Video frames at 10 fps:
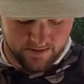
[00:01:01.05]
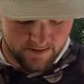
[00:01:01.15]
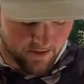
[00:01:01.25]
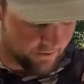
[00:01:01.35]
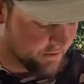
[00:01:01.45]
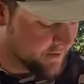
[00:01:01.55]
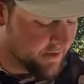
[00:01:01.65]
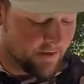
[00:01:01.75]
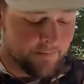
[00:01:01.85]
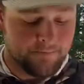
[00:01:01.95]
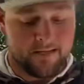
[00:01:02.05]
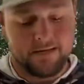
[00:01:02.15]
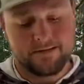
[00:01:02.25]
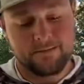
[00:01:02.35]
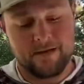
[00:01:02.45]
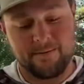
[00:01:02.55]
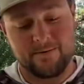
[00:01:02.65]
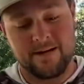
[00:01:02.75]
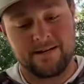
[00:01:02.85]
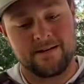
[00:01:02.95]
So here's the baby
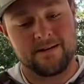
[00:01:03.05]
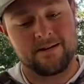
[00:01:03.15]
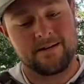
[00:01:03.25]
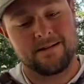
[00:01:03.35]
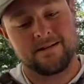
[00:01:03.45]
right here.